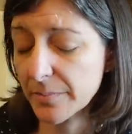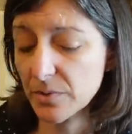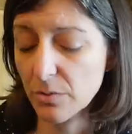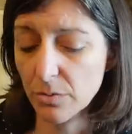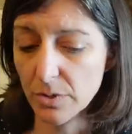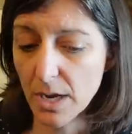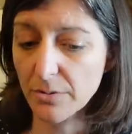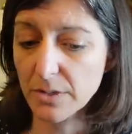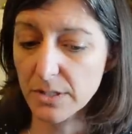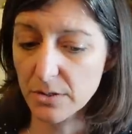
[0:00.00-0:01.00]
So we're
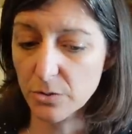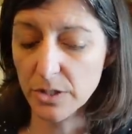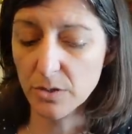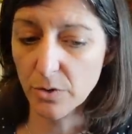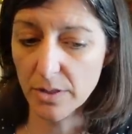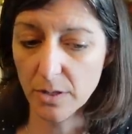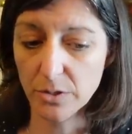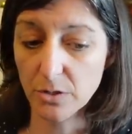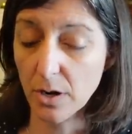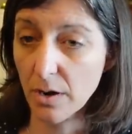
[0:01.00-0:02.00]
now in a situation where I think
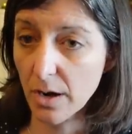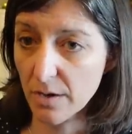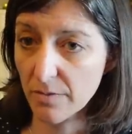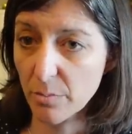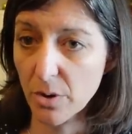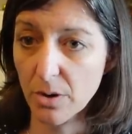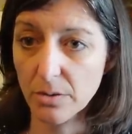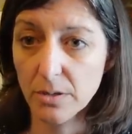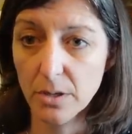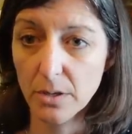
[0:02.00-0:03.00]
we took our eye off the
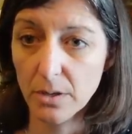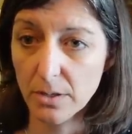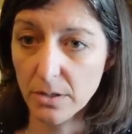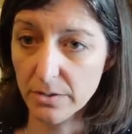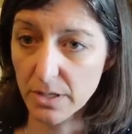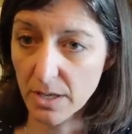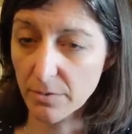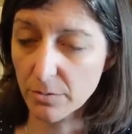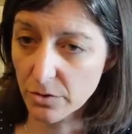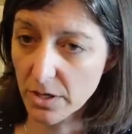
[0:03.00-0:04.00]
ball. You know, the
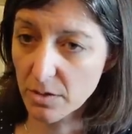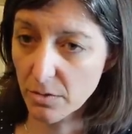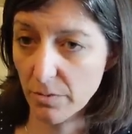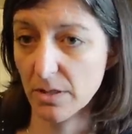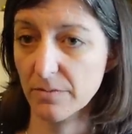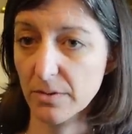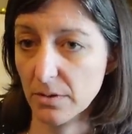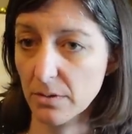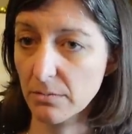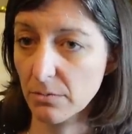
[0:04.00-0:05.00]
Navy was trying to be relevant
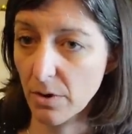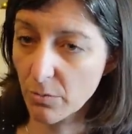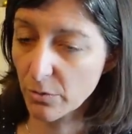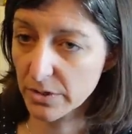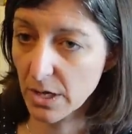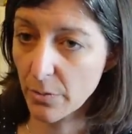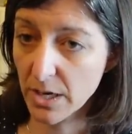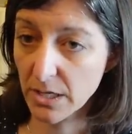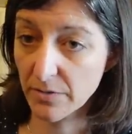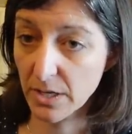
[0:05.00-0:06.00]
in ground wars in
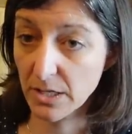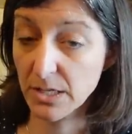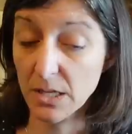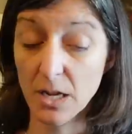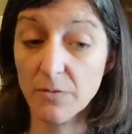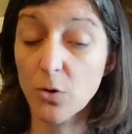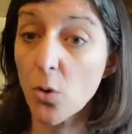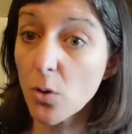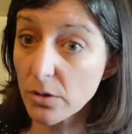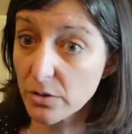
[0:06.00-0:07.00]
Iraq and Afghanistan, and of
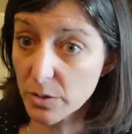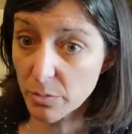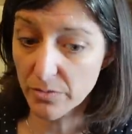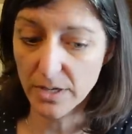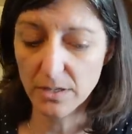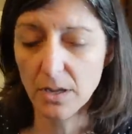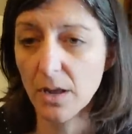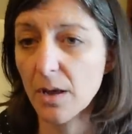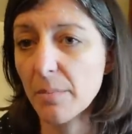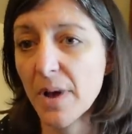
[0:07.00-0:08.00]
course provided
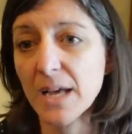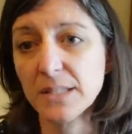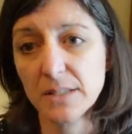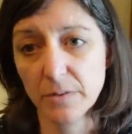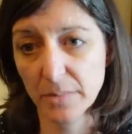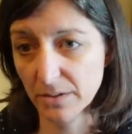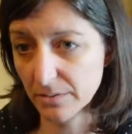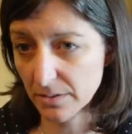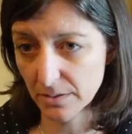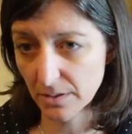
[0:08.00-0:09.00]
massive
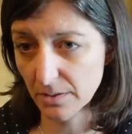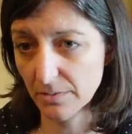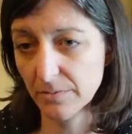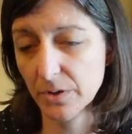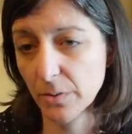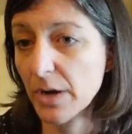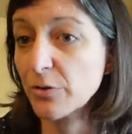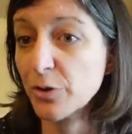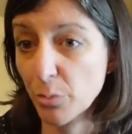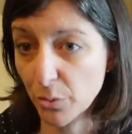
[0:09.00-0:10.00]
amounts of, you know, air
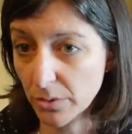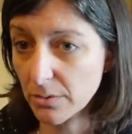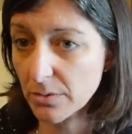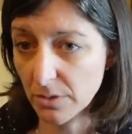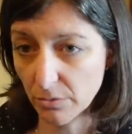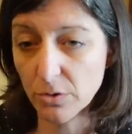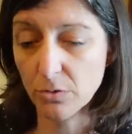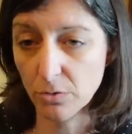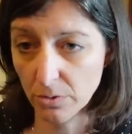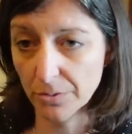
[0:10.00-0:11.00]
support and
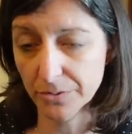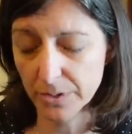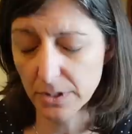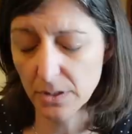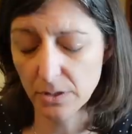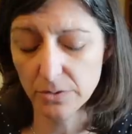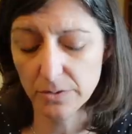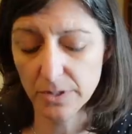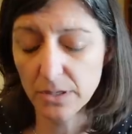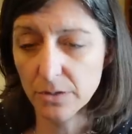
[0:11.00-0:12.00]
critical roles in those
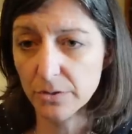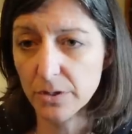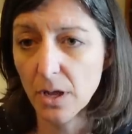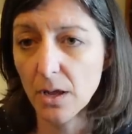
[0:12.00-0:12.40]
theaters.